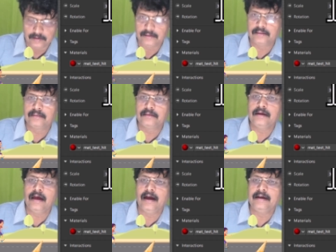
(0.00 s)

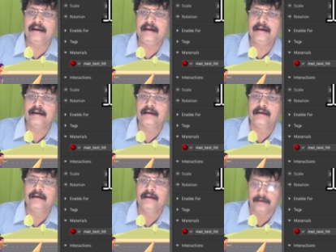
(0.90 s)
300
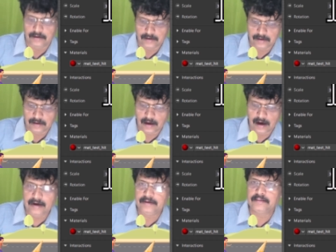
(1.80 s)

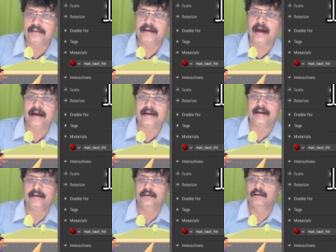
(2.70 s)
and 300.
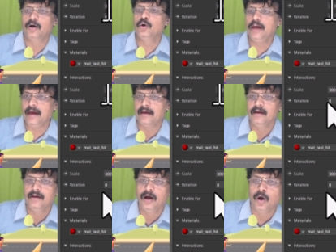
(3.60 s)
Okay.
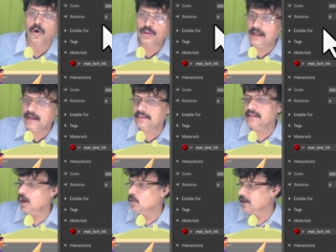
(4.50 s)
Only thing now is